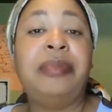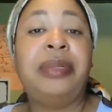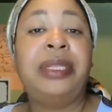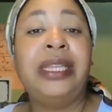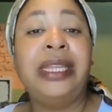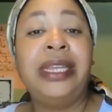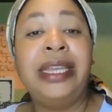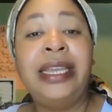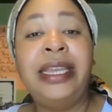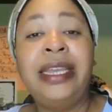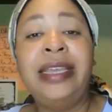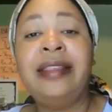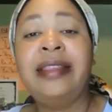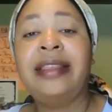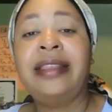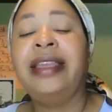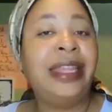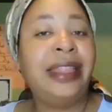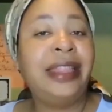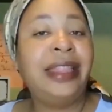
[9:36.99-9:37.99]

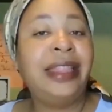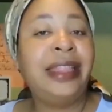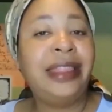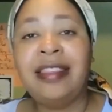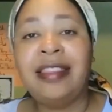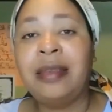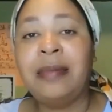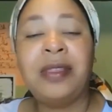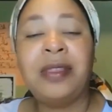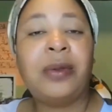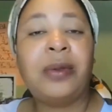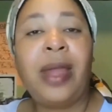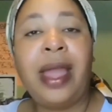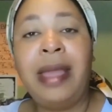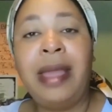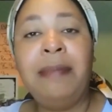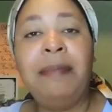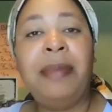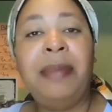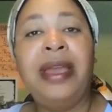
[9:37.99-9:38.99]
please hit that
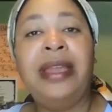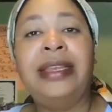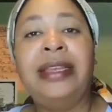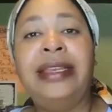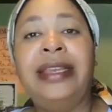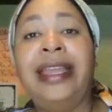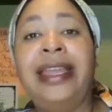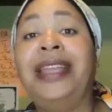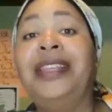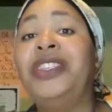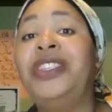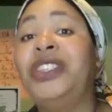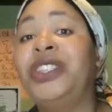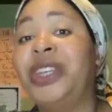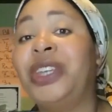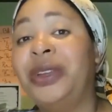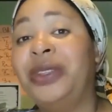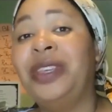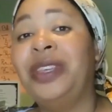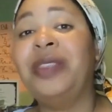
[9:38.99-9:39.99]
subscribe button and
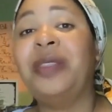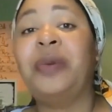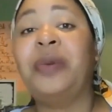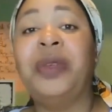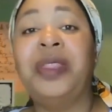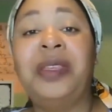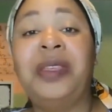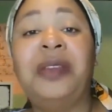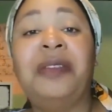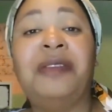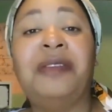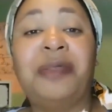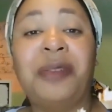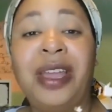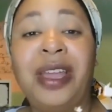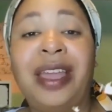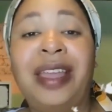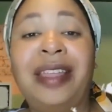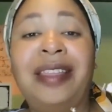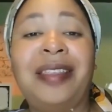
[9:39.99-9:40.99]
share this with your
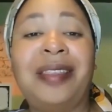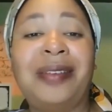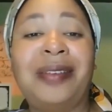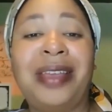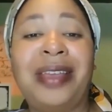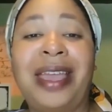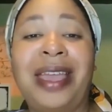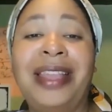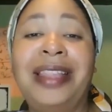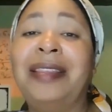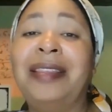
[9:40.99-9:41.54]
friends, okay?